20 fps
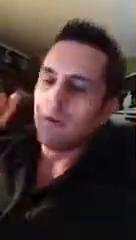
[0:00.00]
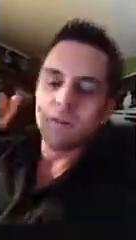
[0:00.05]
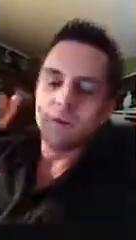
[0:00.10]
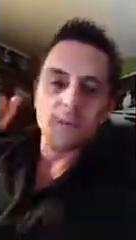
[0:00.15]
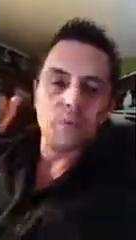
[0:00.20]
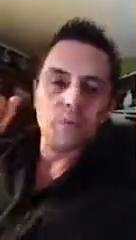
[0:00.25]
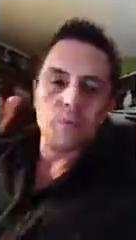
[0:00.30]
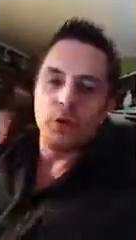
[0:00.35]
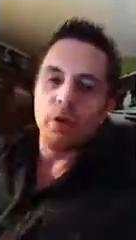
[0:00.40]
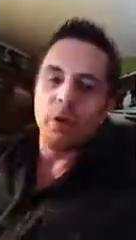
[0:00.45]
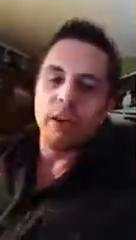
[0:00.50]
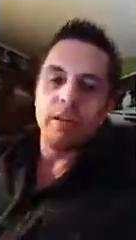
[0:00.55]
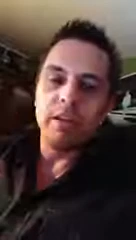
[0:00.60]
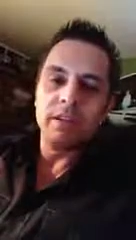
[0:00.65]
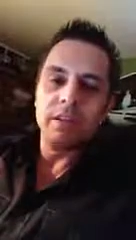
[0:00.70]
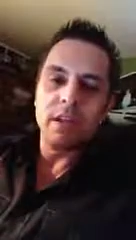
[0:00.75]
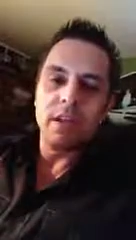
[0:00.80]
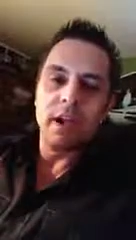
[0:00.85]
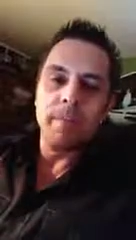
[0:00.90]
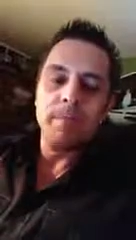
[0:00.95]
It was a
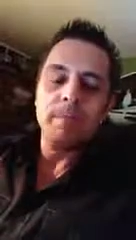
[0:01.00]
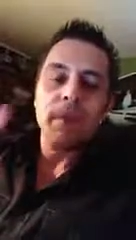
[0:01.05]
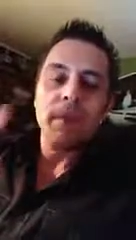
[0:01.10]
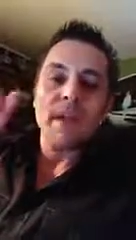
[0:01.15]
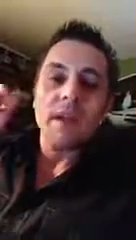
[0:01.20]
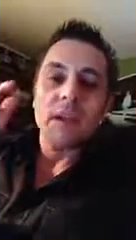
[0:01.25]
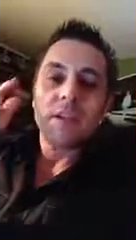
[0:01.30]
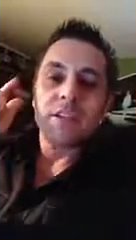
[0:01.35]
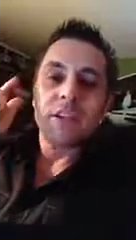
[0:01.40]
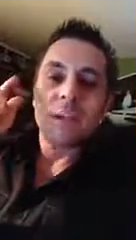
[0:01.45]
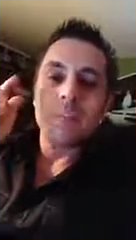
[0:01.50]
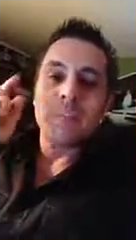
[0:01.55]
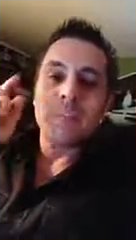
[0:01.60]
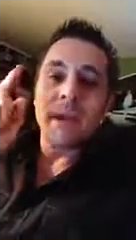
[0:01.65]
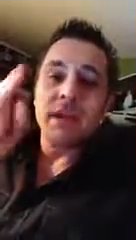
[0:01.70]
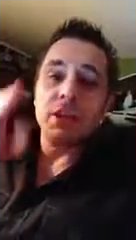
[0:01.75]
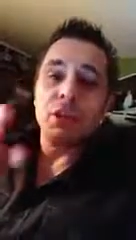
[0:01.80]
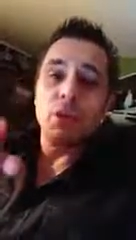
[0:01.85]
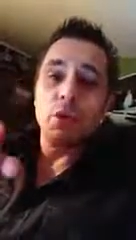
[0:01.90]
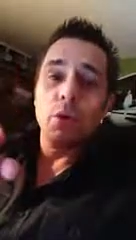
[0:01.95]
brilliant time. So
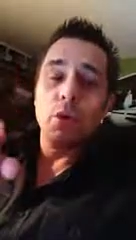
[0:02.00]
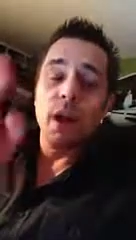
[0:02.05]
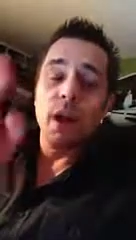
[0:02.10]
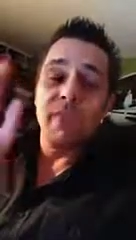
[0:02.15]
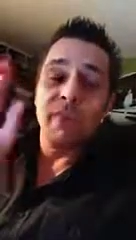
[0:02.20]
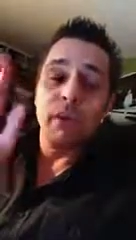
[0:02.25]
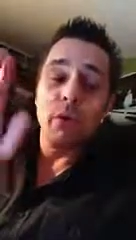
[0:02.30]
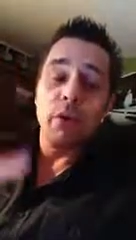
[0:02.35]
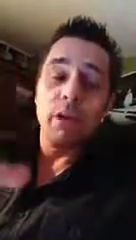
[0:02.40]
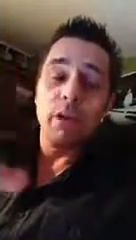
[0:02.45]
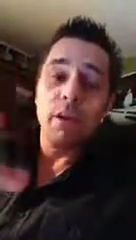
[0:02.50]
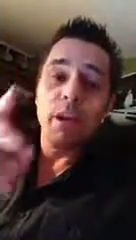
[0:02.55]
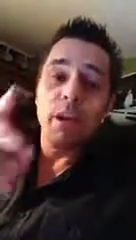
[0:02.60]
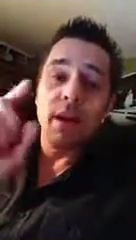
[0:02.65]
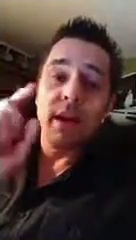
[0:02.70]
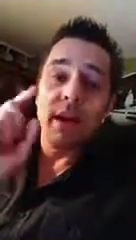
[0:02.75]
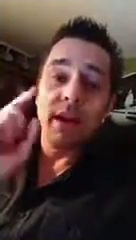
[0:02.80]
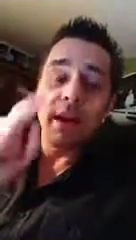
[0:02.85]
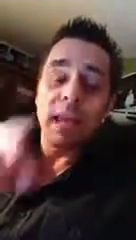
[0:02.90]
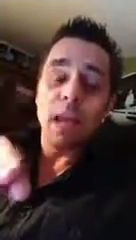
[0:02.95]
make sure if you're in
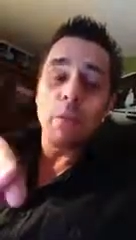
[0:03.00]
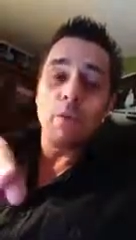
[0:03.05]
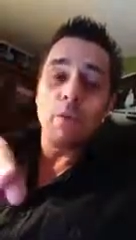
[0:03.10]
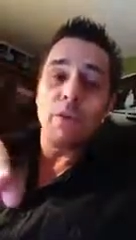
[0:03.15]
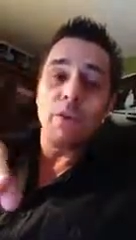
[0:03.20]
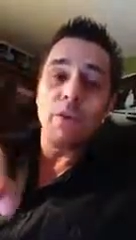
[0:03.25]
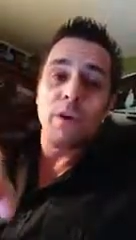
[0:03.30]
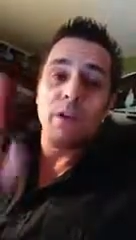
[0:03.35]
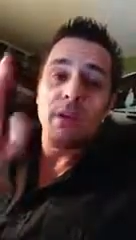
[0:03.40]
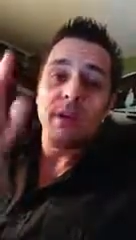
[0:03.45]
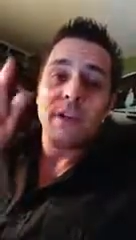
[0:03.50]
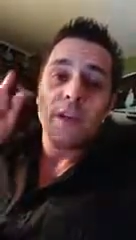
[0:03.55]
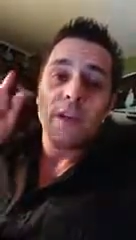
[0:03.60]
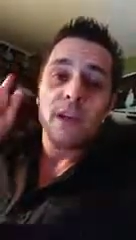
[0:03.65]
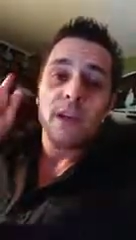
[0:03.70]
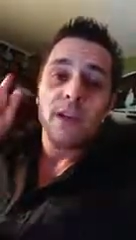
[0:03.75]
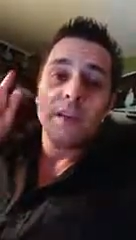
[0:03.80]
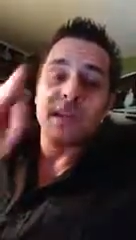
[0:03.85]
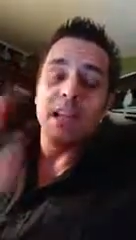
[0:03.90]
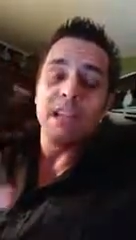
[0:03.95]
Camelford,
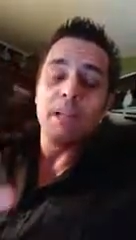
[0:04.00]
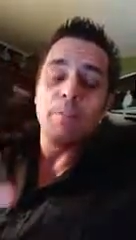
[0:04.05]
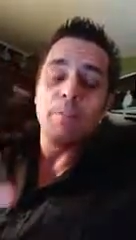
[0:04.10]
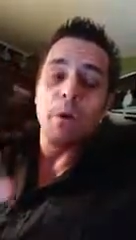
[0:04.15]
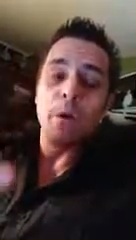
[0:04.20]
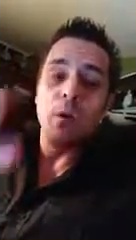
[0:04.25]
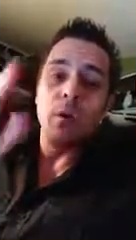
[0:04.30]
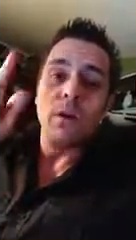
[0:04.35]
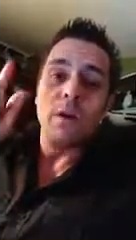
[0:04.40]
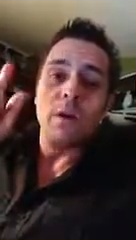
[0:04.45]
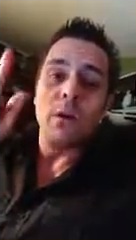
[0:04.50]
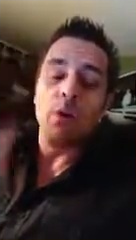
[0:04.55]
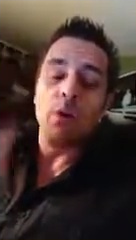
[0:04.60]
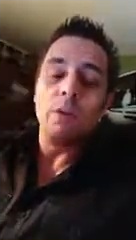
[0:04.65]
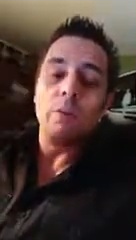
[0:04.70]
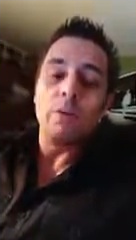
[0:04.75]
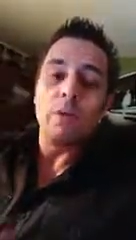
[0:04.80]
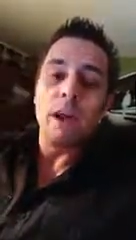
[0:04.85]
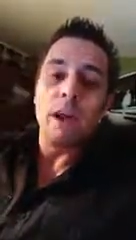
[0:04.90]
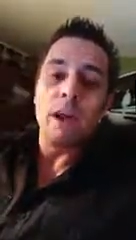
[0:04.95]
Delabole,
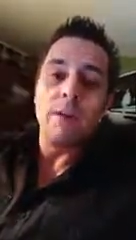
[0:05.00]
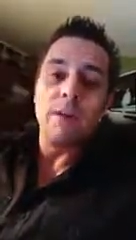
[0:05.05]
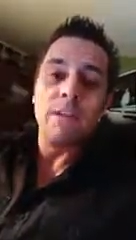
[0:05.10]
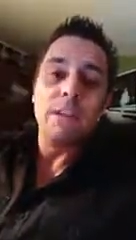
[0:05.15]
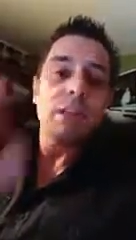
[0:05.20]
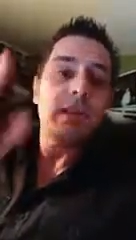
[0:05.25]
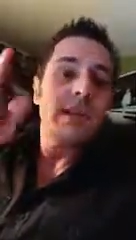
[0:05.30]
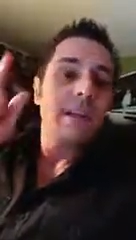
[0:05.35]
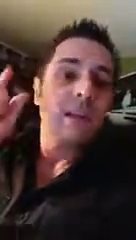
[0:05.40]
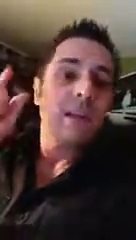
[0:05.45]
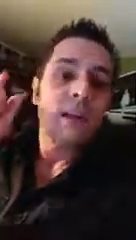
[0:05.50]
all around,